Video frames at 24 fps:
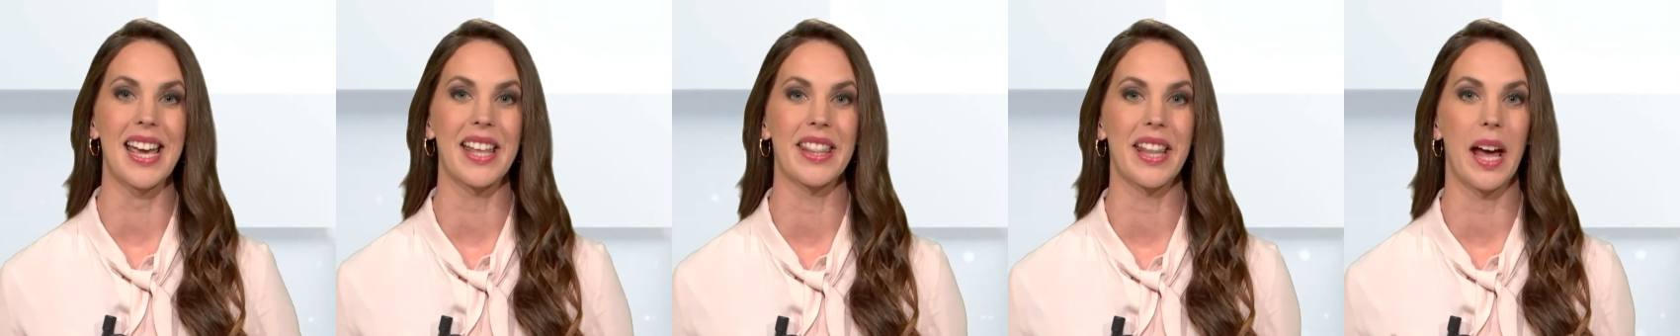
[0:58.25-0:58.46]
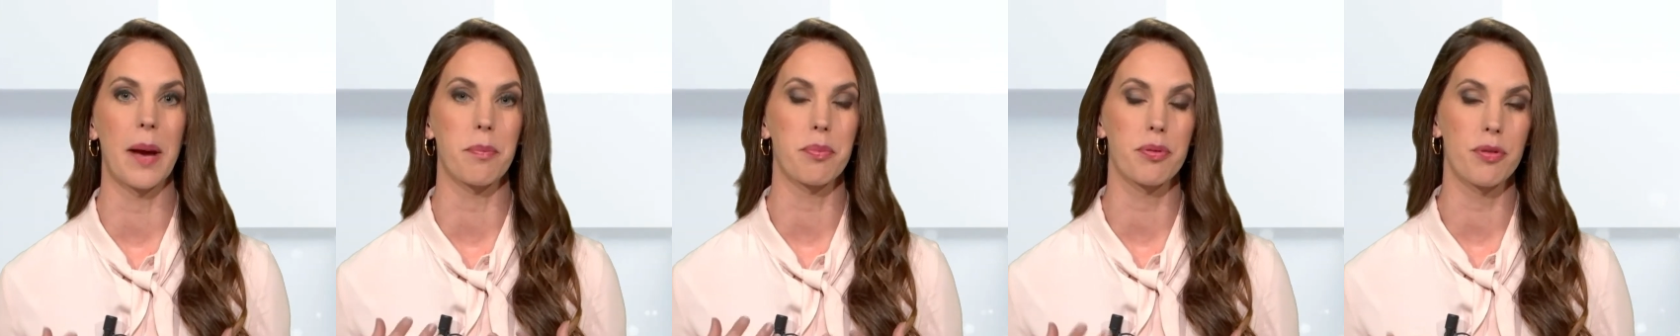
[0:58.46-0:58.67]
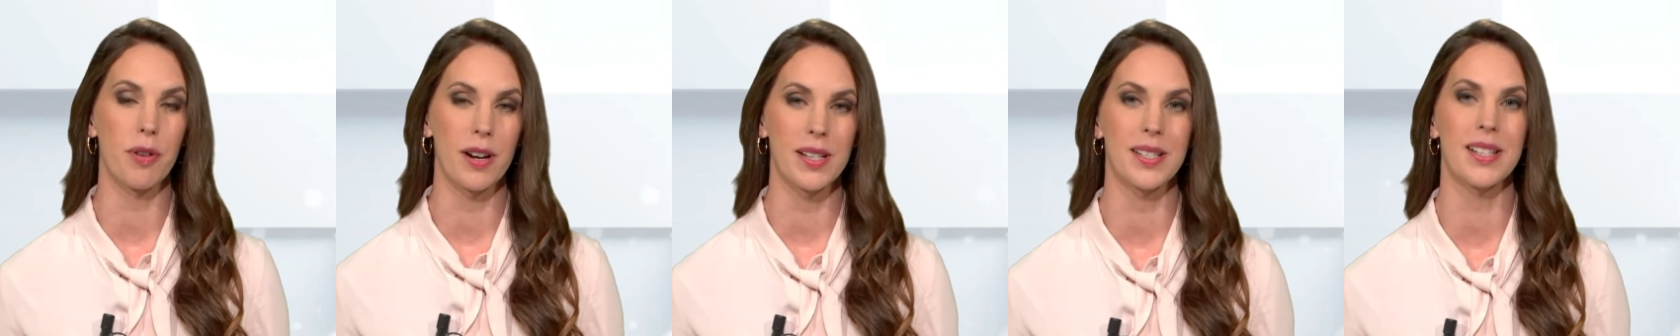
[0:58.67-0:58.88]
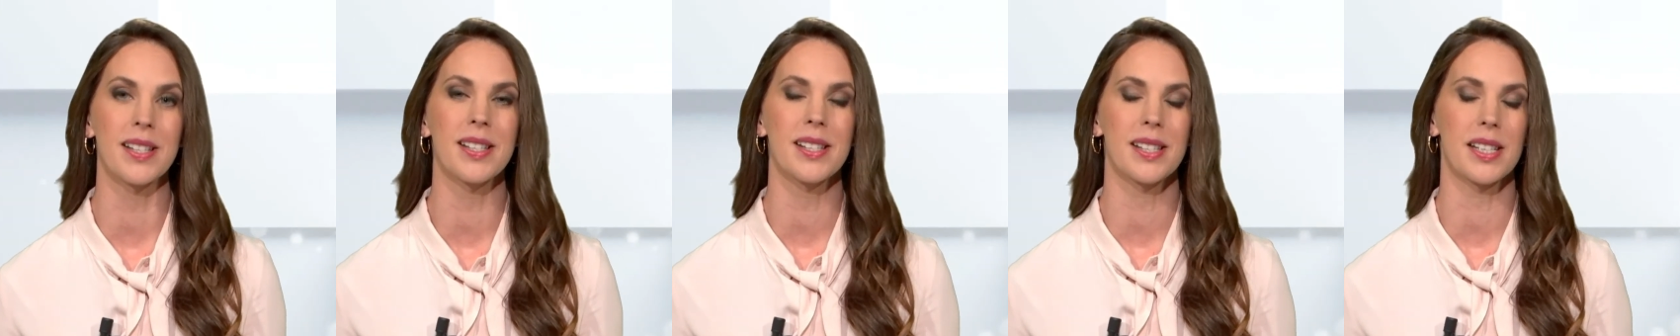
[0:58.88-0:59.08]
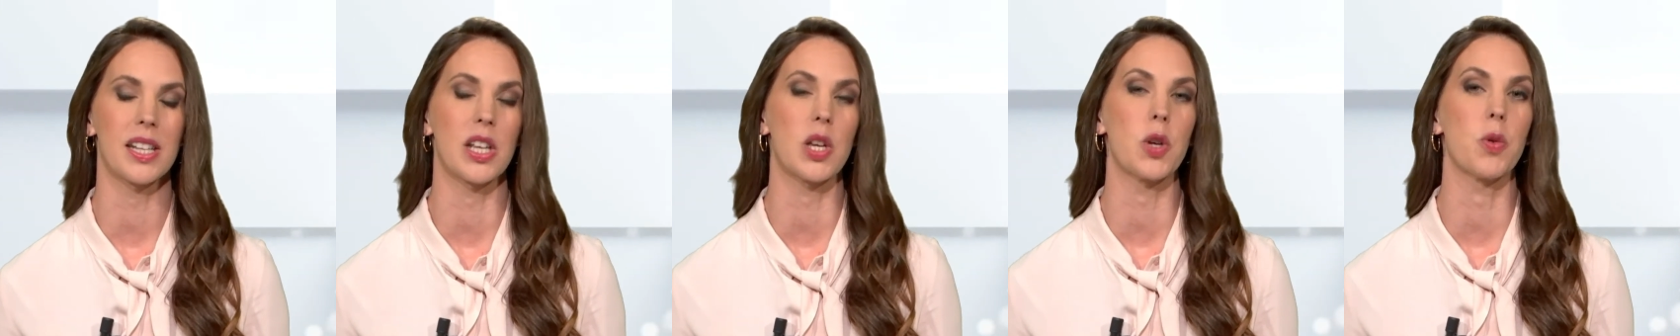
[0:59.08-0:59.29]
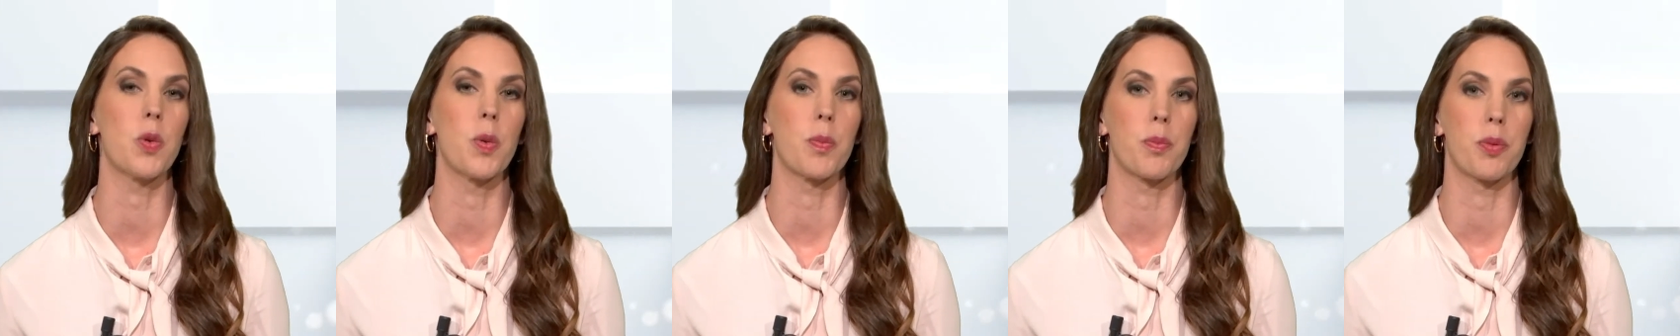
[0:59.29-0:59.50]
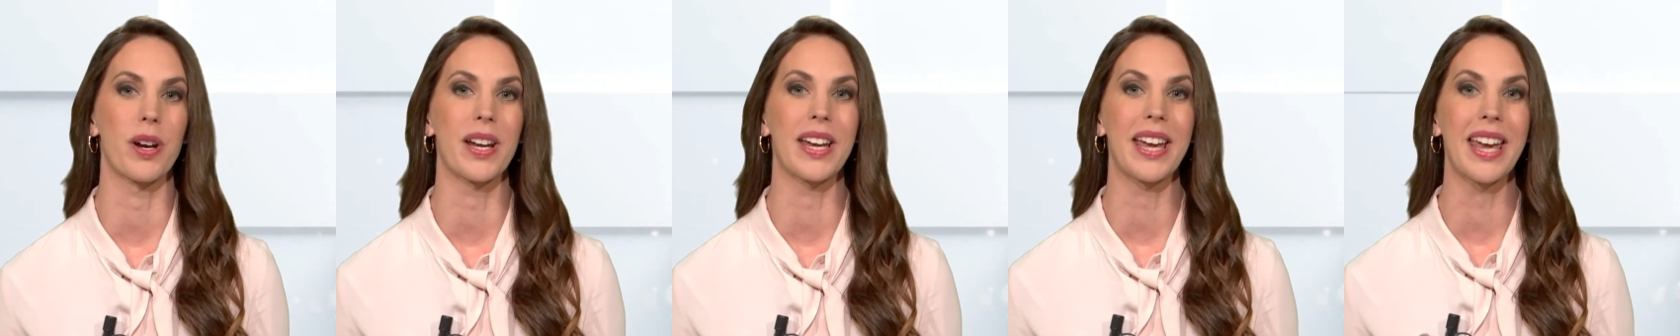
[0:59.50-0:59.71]
and that presence that you
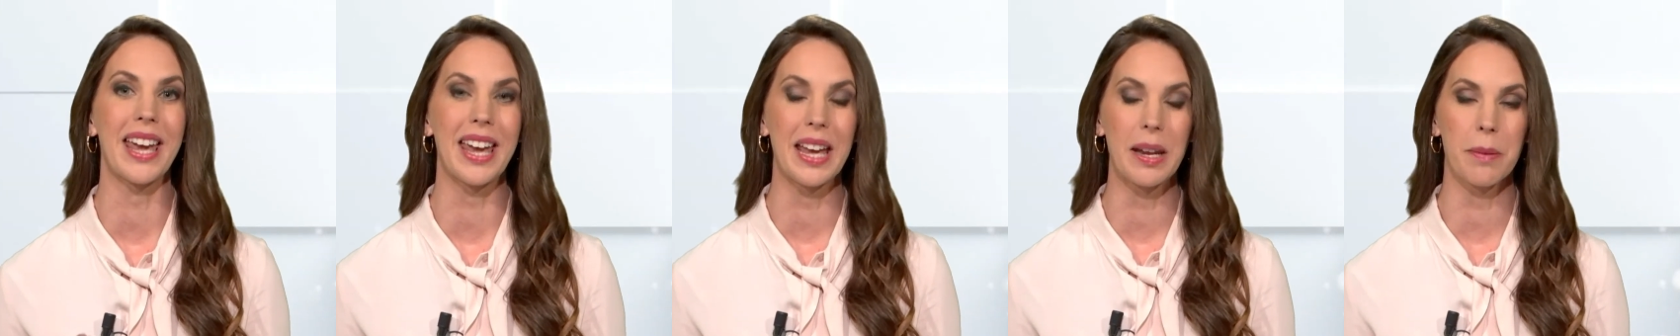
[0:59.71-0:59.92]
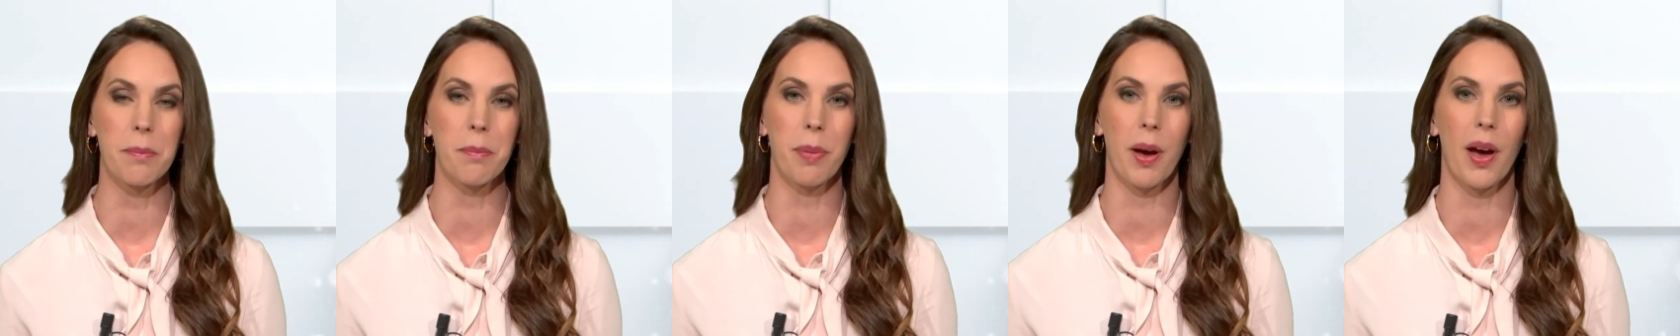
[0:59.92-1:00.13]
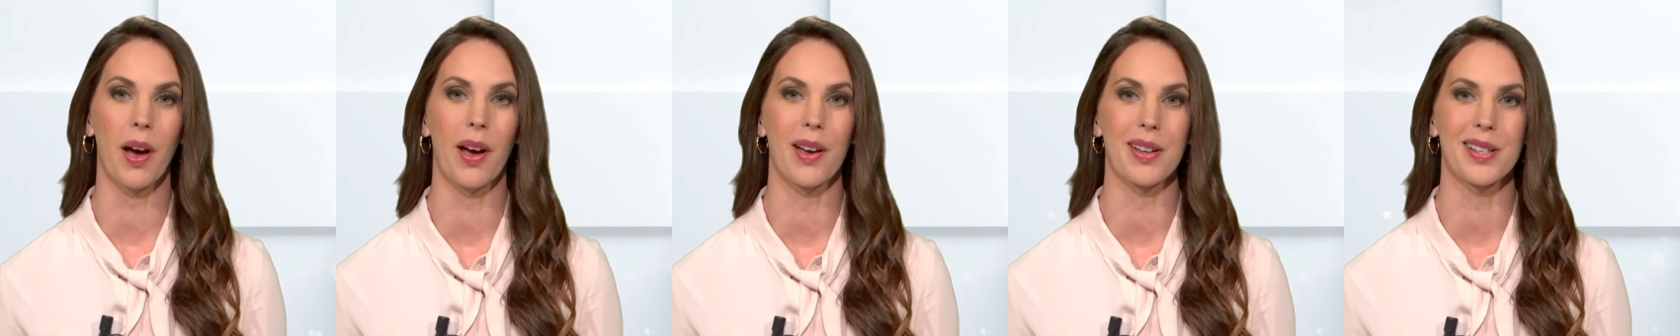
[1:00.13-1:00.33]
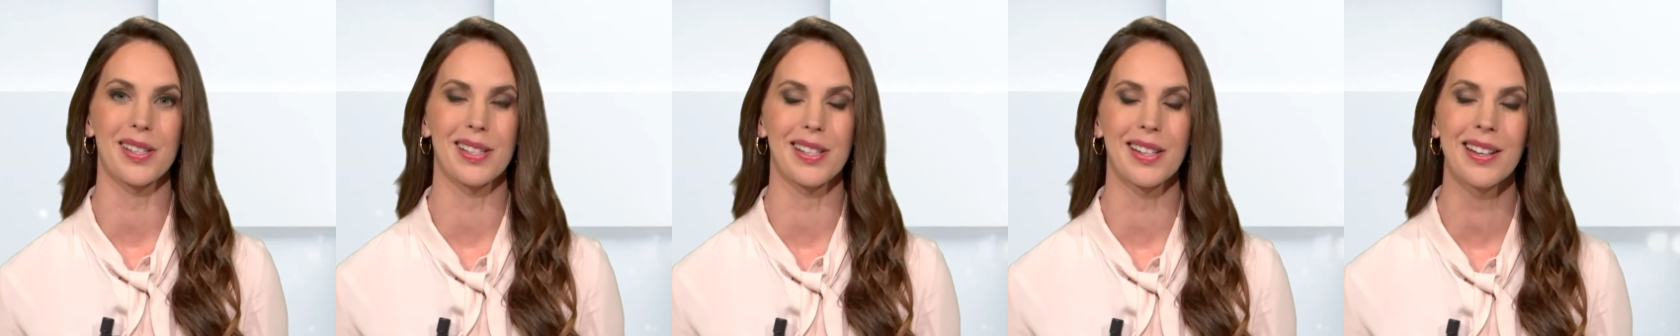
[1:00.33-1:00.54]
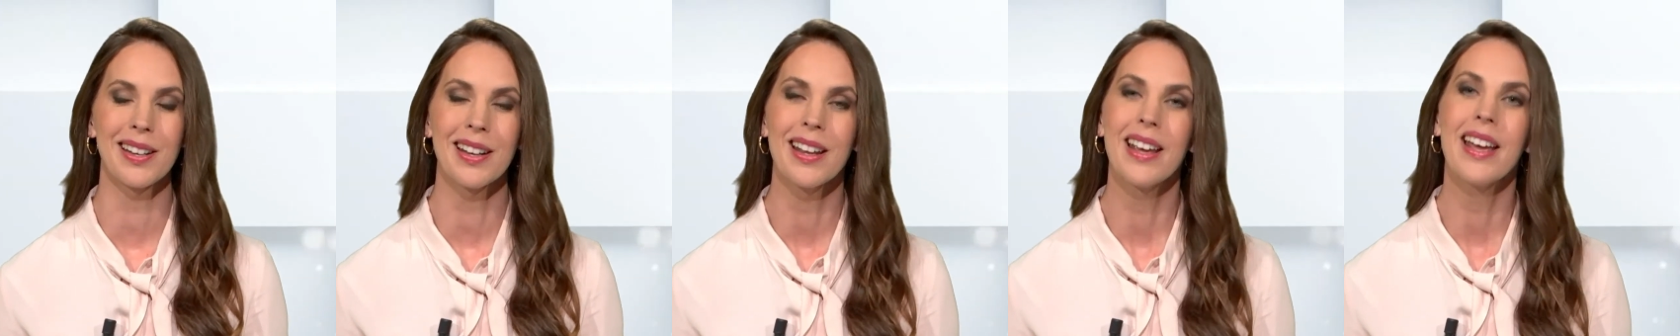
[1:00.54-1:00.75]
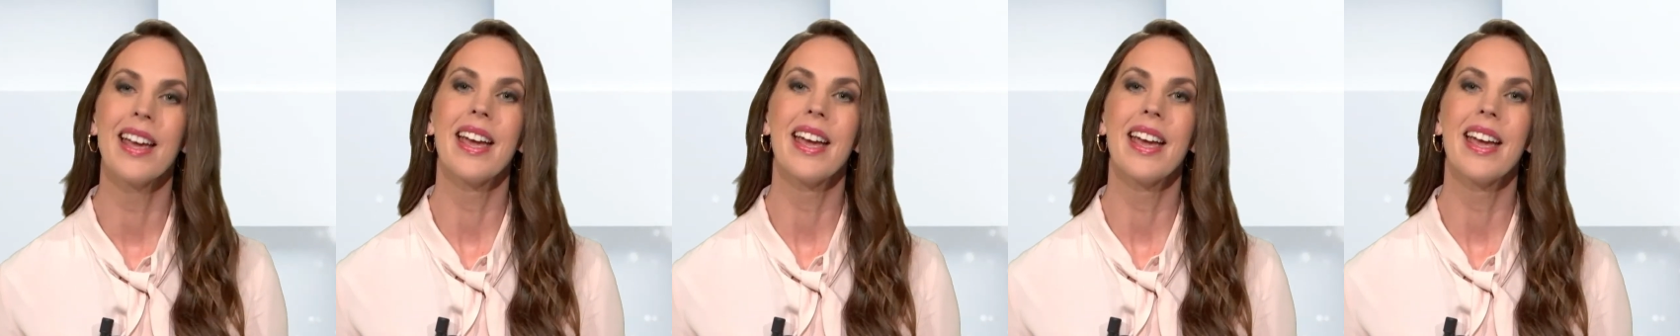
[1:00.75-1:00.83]
would bring in person